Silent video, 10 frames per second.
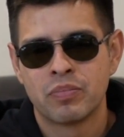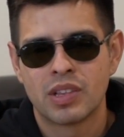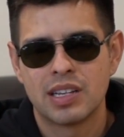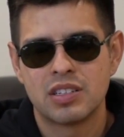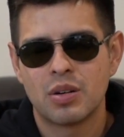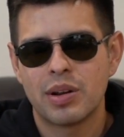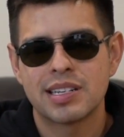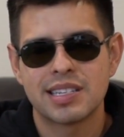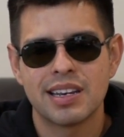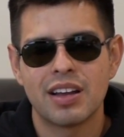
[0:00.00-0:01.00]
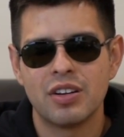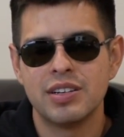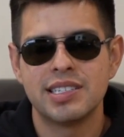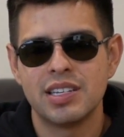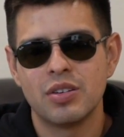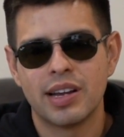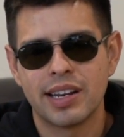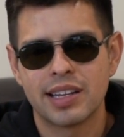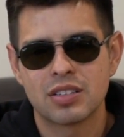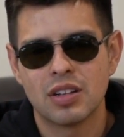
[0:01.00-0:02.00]
Because you don't want to send out your ECU again,
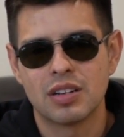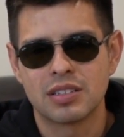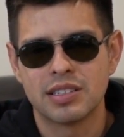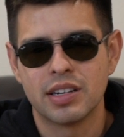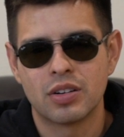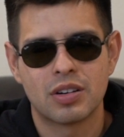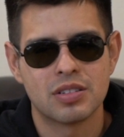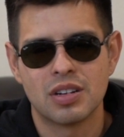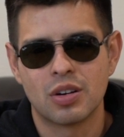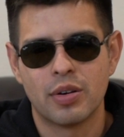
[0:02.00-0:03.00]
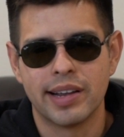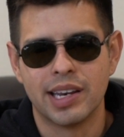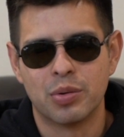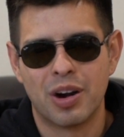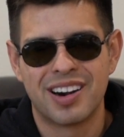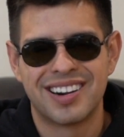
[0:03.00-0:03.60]
it gets lost because then your car's not going anywhere.